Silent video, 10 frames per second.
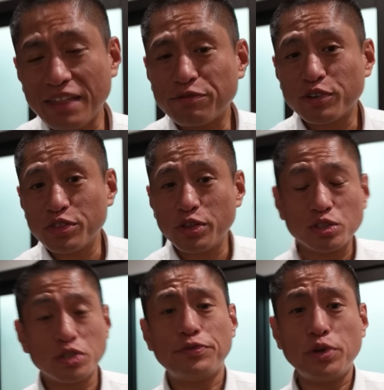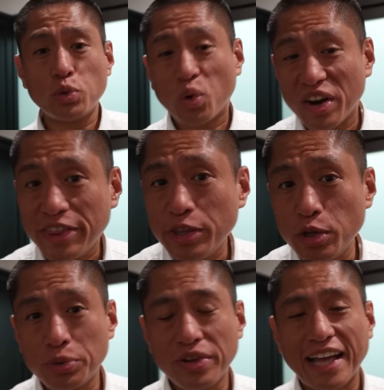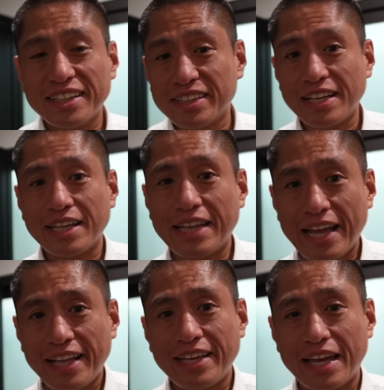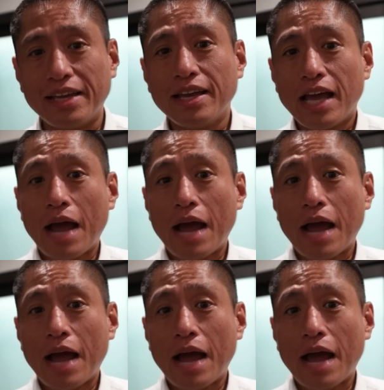And for those of you who are new to editing in 8K,